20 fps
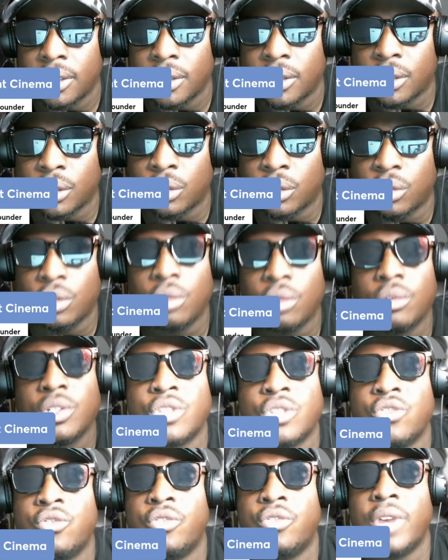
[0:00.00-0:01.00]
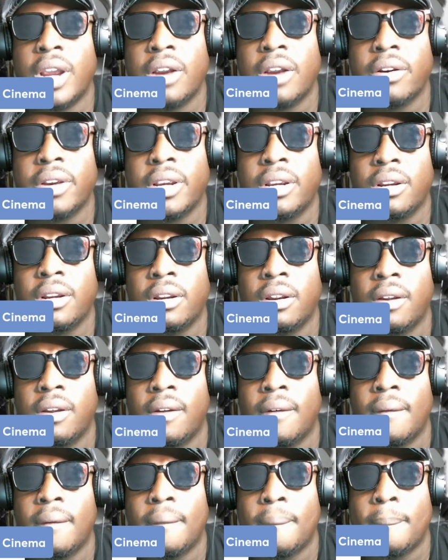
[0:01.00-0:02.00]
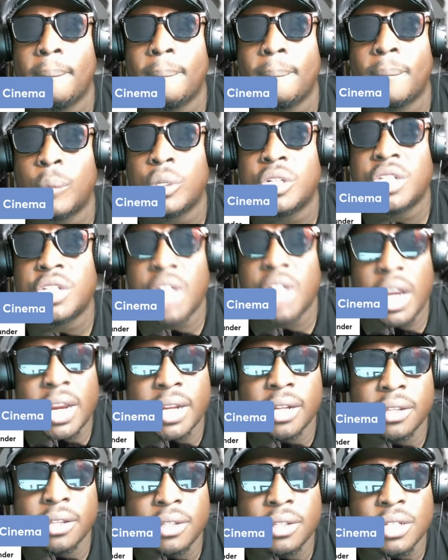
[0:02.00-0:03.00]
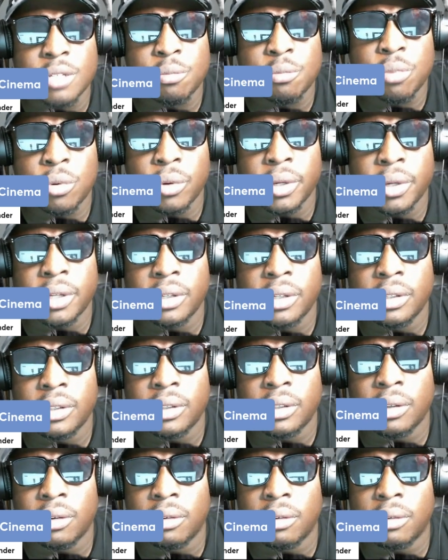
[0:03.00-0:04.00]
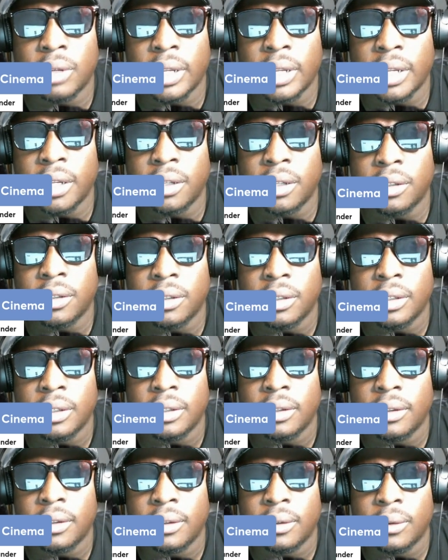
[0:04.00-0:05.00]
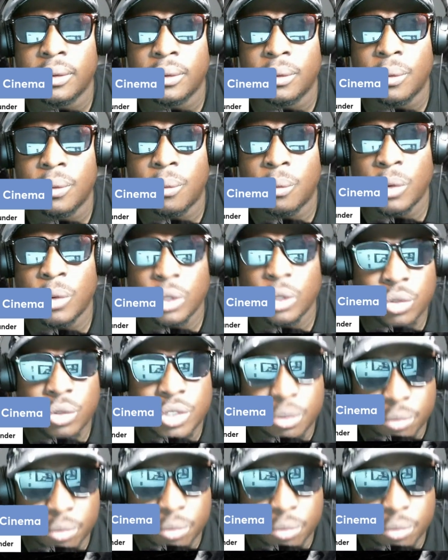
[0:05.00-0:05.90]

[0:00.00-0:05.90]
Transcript: the crew is very shaken at this point. You know, like we're losing